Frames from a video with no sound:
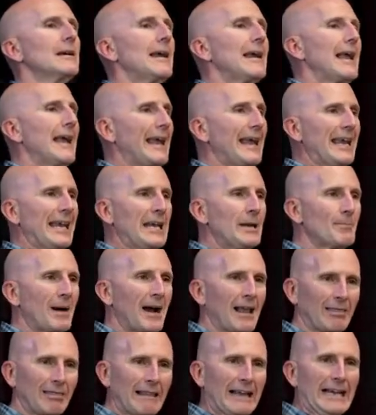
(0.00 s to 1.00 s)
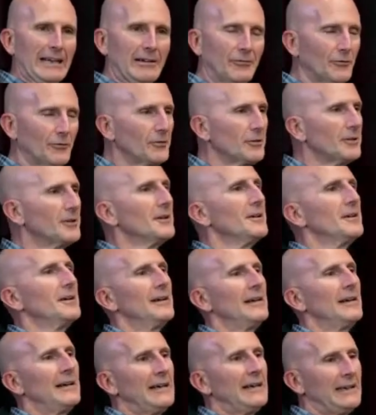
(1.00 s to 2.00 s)
in my life. Uh,
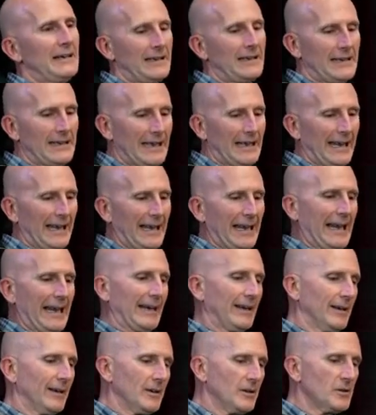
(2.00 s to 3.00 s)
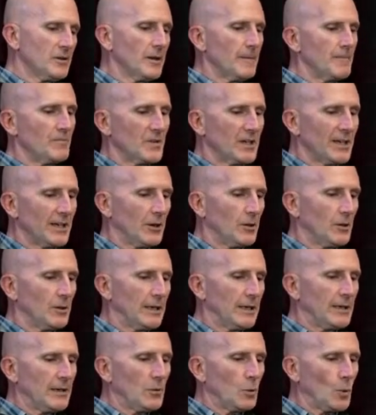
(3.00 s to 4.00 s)
and, you know,
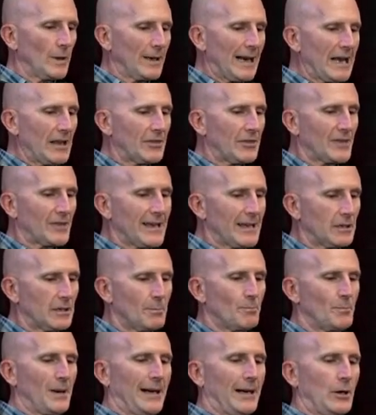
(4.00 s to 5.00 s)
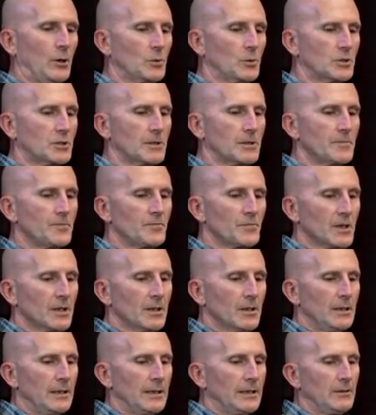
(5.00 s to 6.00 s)
uh, when I think about
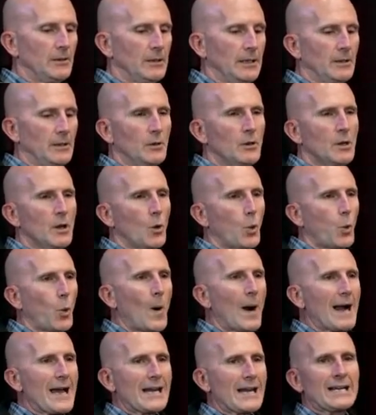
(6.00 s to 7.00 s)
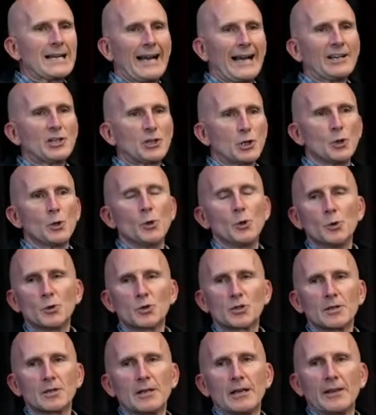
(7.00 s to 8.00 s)
why did I choose
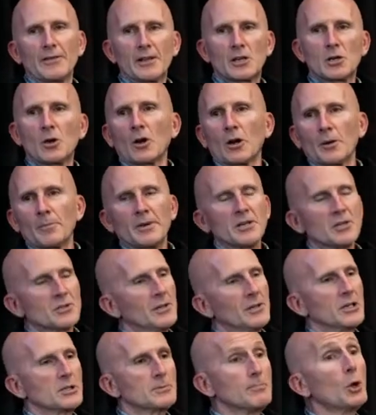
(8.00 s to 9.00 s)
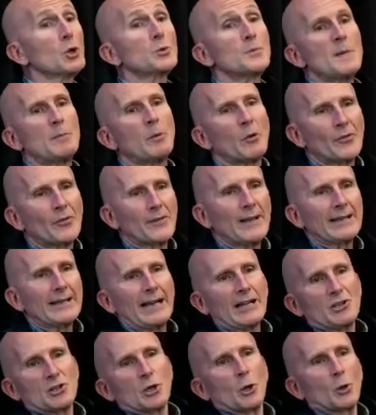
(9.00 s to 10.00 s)
the car business. Most people think I
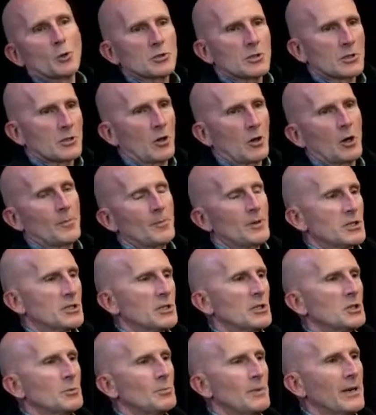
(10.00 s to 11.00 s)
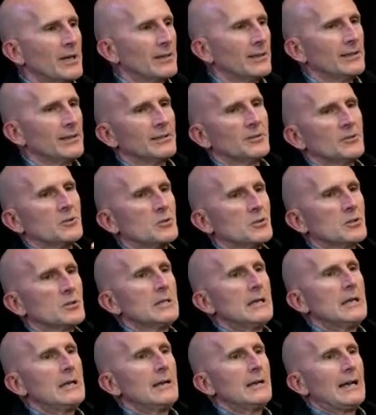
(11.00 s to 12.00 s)
chose the car business because
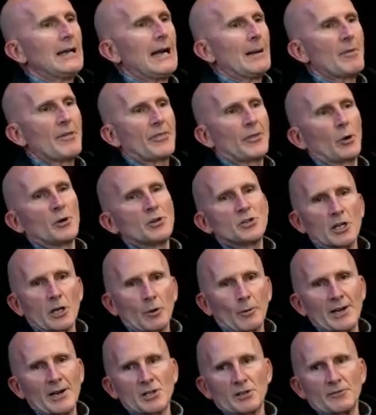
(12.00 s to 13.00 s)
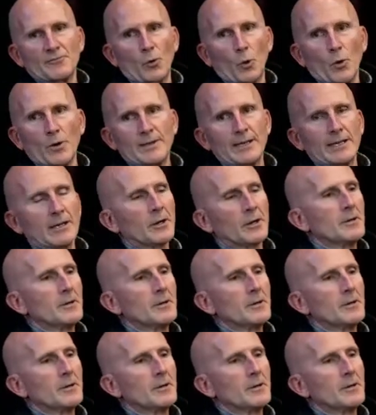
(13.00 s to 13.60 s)
I'm a third generation Ford dealer.